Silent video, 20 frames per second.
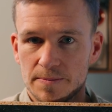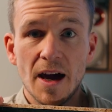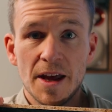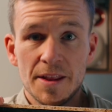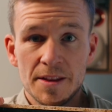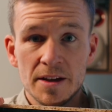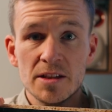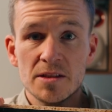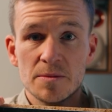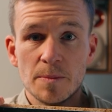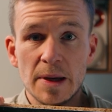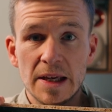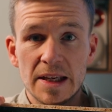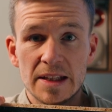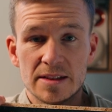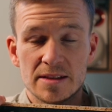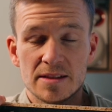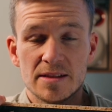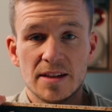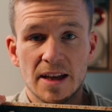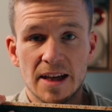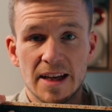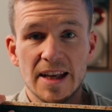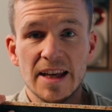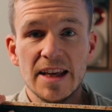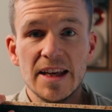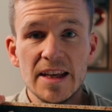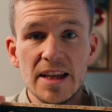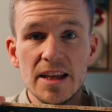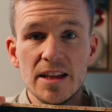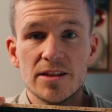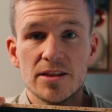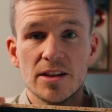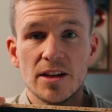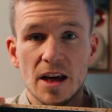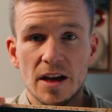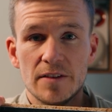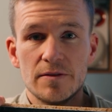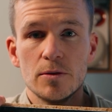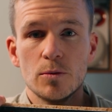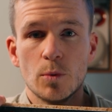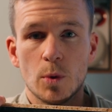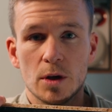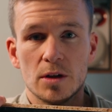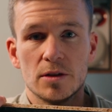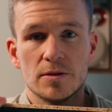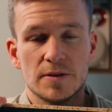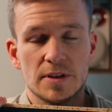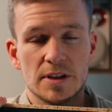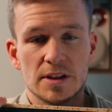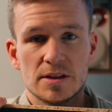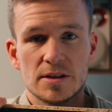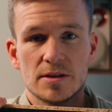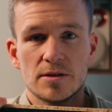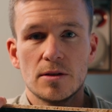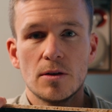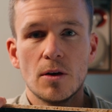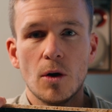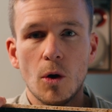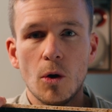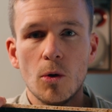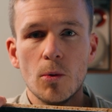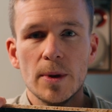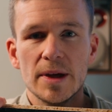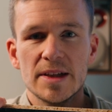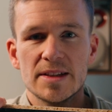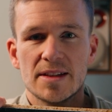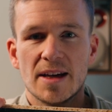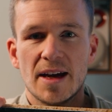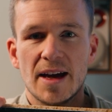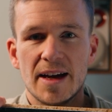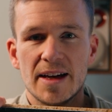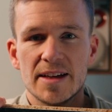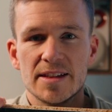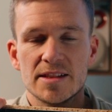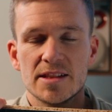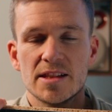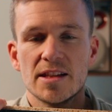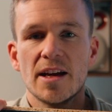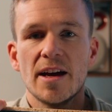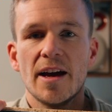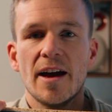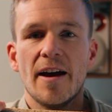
And this means that each and every one of us always has